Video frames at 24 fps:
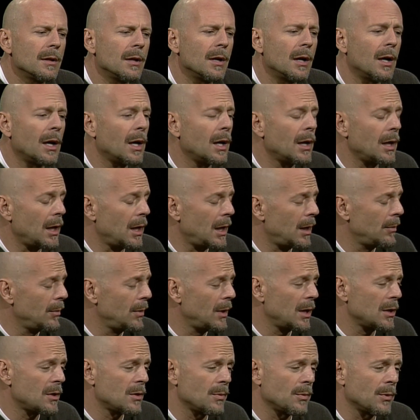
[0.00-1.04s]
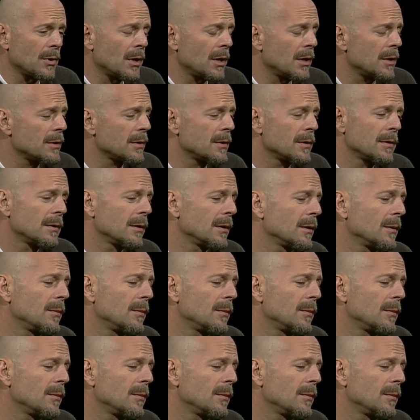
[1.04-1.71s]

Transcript: I, and, I'm not surprised. Yeah.